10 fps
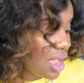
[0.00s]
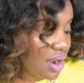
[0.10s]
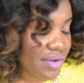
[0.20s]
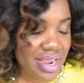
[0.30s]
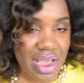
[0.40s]

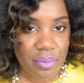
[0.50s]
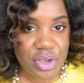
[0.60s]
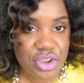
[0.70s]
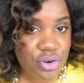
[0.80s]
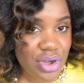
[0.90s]
Alright, now I'm
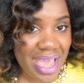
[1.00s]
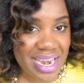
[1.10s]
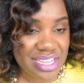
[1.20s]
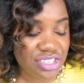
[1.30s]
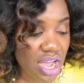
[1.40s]
going to go
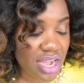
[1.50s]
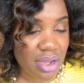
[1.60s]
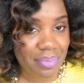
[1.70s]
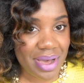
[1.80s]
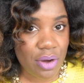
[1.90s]
ahead and talk
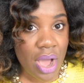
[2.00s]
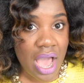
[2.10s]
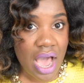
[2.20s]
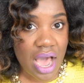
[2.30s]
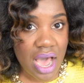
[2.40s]
about
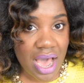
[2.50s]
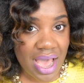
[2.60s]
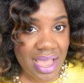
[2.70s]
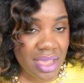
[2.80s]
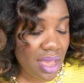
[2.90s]

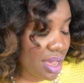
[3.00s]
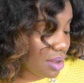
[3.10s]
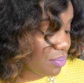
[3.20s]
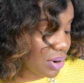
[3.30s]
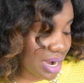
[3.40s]
eye
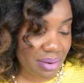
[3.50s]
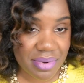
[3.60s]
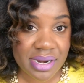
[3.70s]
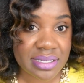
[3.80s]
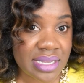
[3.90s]

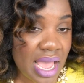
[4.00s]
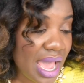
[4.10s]
primers.